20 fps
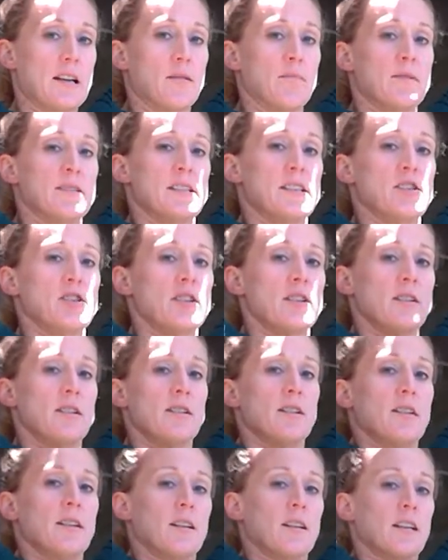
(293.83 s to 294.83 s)
L position
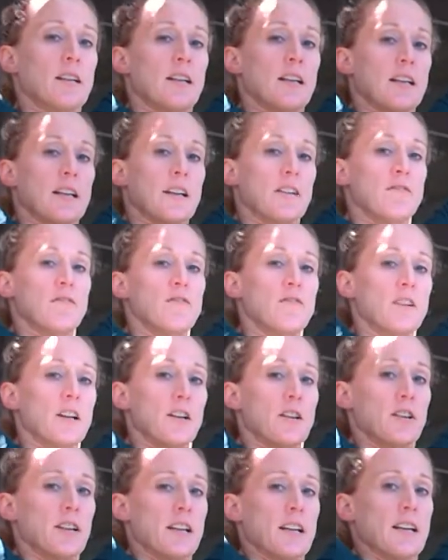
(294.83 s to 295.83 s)
and
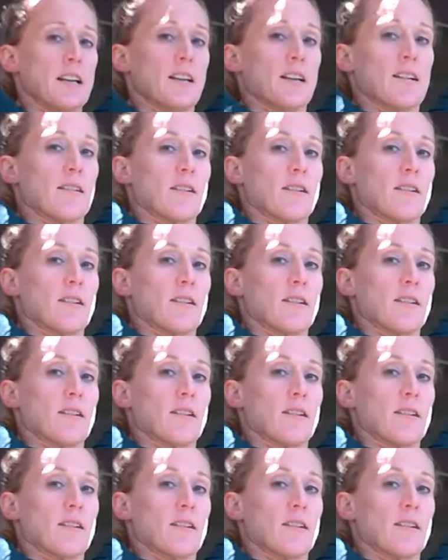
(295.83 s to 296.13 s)
flutter kick.